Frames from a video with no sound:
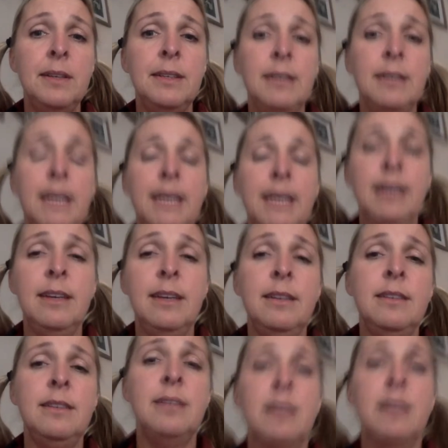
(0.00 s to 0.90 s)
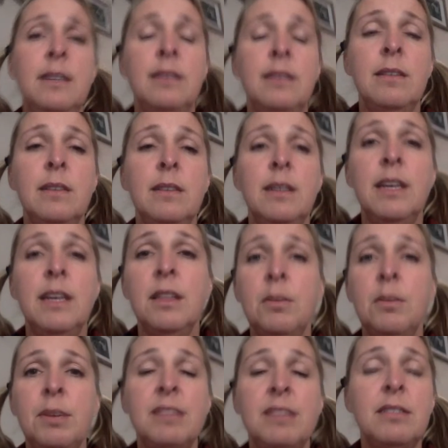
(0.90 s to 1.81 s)
and get the
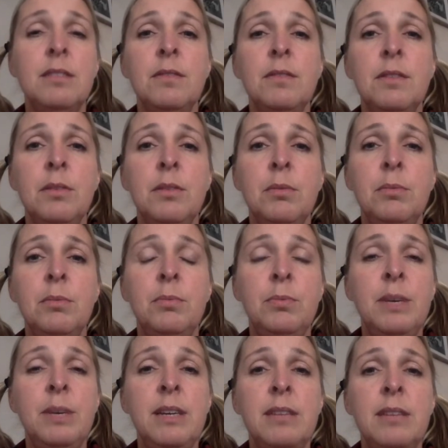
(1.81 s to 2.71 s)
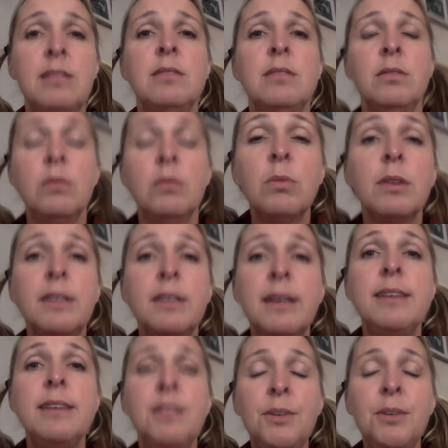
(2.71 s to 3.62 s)
rest of the week's work
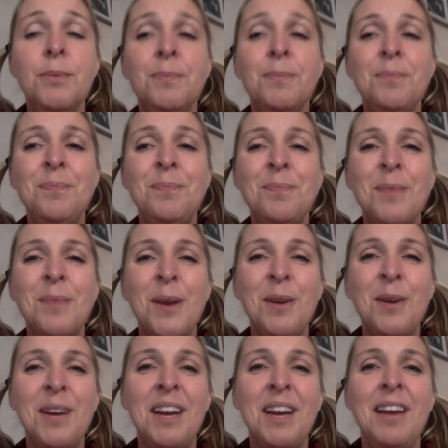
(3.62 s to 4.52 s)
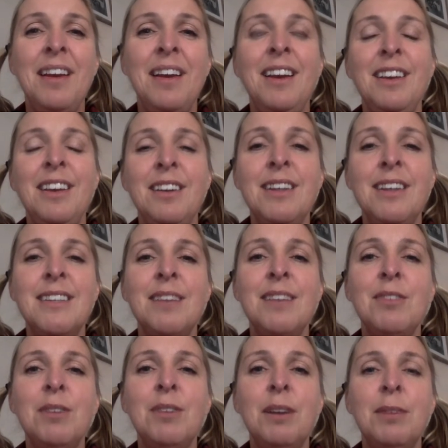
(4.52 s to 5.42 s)
done too. Okay, you guys have a
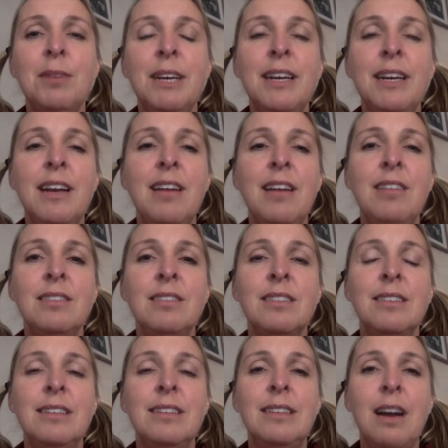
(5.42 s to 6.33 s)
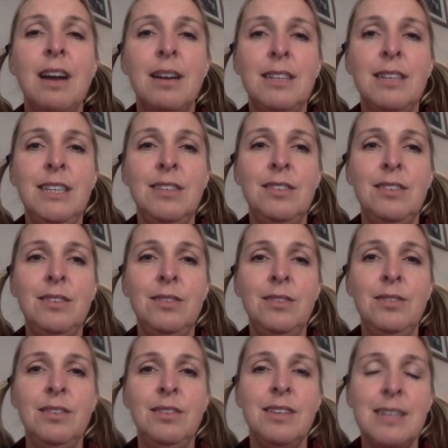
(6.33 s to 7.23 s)
great week, and I'll talk to you
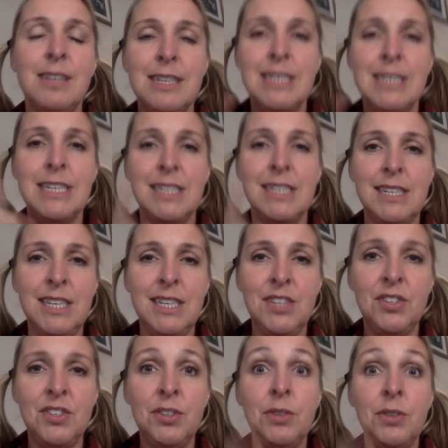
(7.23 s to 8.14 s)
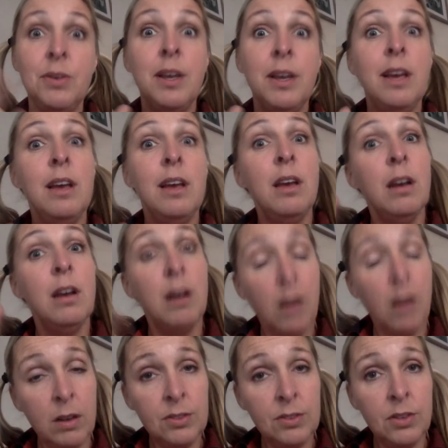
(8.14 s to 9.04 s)
soon. See you soon.
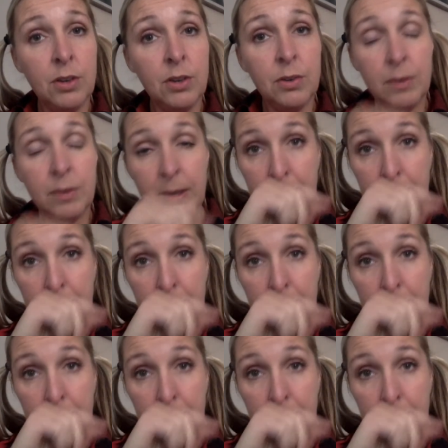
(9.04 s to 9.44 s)
Also,